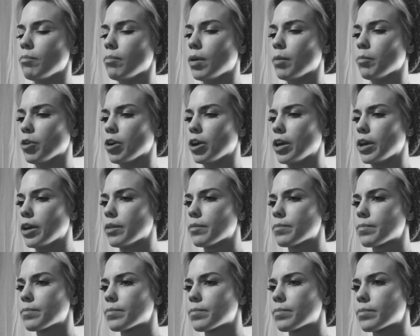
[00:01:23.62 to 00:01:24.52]
Memory.
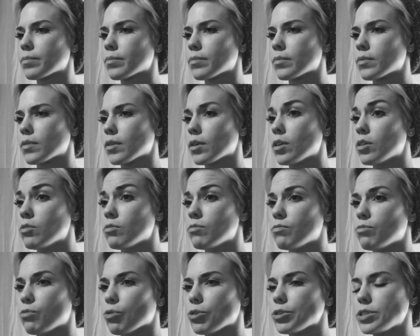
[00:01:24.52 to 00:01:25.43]

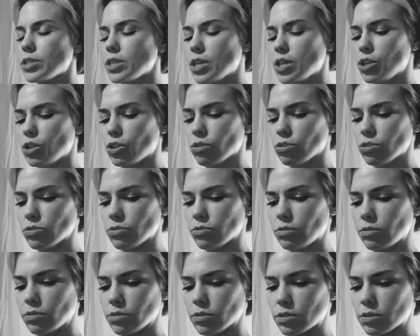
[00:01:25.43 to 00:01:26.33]
14 years
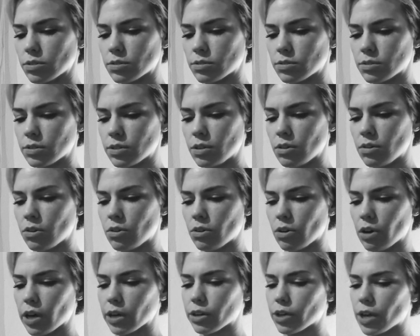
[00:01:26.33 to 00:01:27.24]
old.
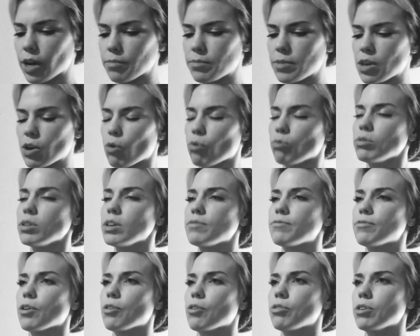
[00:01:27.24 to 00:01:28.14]
I grab the
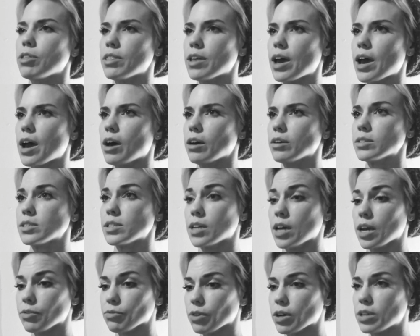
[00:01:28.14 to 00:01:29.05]
only phone in the house and
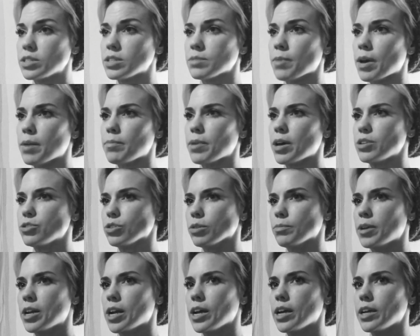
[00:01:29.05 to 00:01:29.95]
I run to my
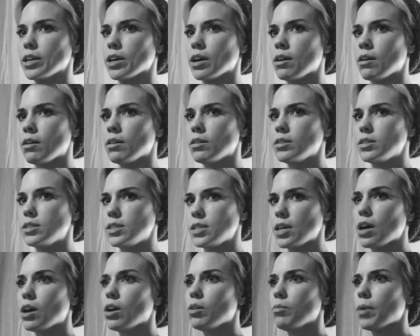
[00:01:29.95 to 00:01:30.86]
bedroom and I
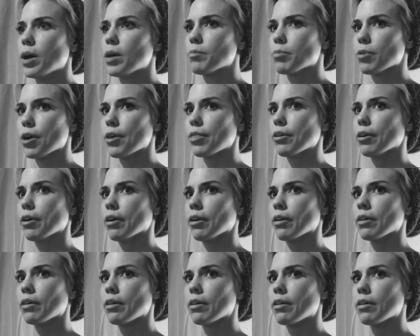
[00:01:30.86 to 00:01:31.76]
tell my
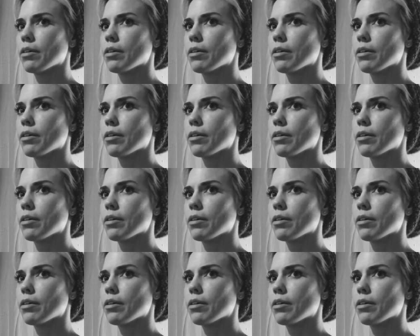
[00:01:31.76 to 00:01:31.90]
brother